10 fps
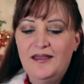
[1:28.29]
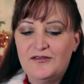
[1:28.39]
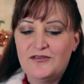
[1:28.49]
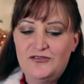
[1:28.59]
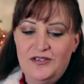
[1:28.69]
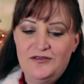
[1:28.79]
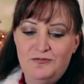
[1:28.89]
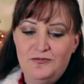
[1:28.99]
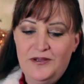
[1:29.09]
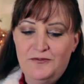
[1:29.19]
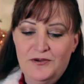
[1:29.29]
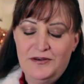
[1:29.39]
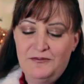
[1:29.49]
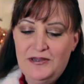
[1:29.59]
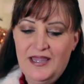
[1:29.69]
So
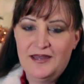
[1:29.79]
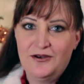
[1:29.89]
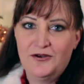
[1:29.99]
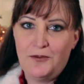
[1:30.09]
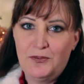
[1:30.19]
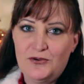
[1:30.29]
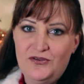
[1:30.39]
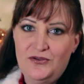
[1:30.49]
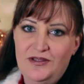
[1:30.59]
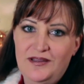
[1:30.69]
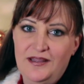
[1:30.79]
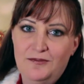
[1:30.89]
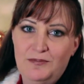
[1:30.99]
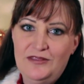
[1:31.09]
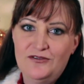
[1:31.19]
when we had an opportunity to
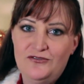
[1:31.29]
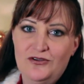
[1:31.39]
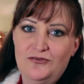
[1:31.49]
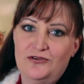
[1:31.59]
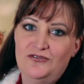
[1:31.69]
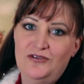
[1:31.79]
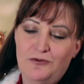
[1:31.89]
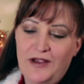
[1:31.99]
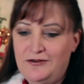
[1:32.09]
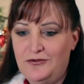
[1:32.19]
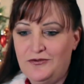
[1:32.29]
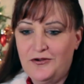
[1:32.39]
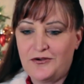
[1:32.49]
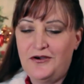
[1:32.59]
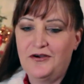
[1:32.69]
meet the children, she ran to
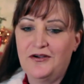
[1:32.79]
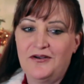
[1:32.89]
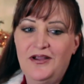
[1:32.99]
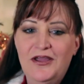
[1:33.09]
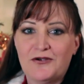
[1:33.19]
her car,